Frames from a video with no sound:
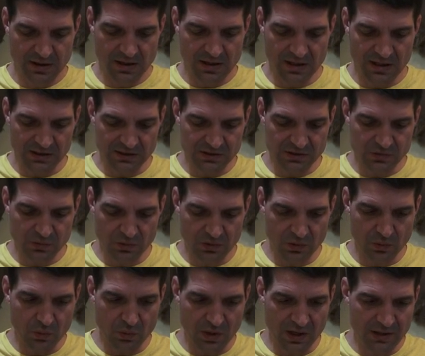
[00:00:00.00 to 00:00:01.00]
And I just want
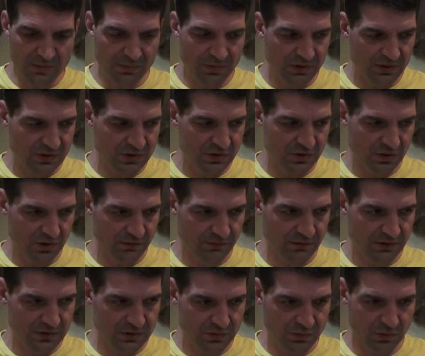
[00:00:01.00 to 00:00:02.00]
to wipe the
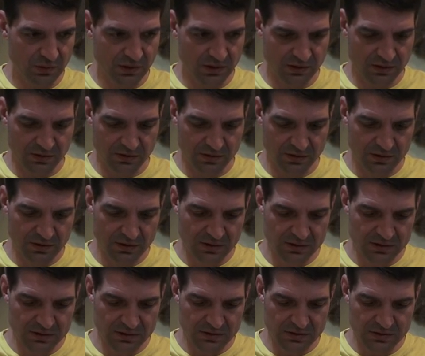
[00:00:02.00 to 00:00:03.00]
surface with
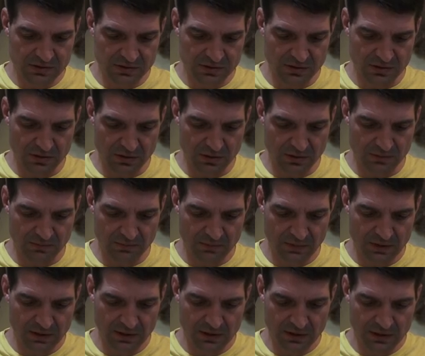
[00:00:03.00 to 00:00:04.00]
some
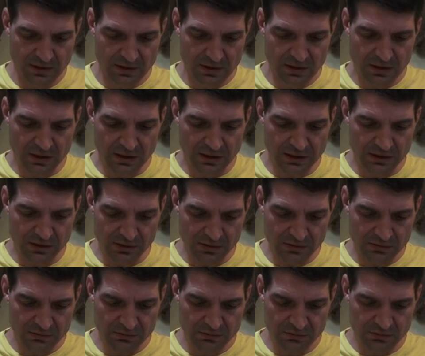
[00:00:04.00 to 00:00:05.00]

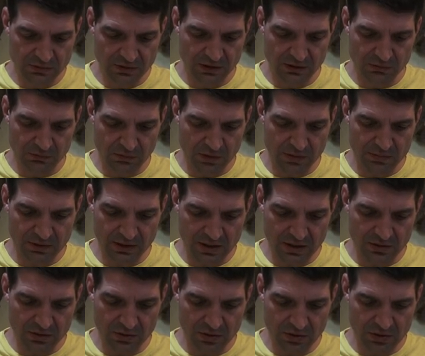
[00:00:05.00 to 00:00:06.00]
cleaner, like rubbing
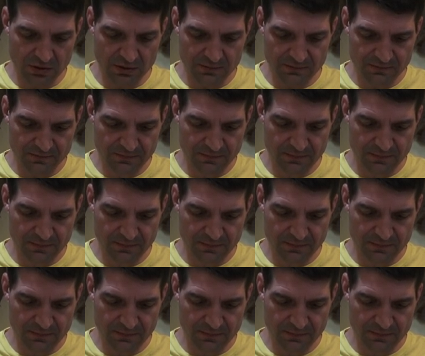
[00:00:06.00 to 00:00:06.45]
alcohol.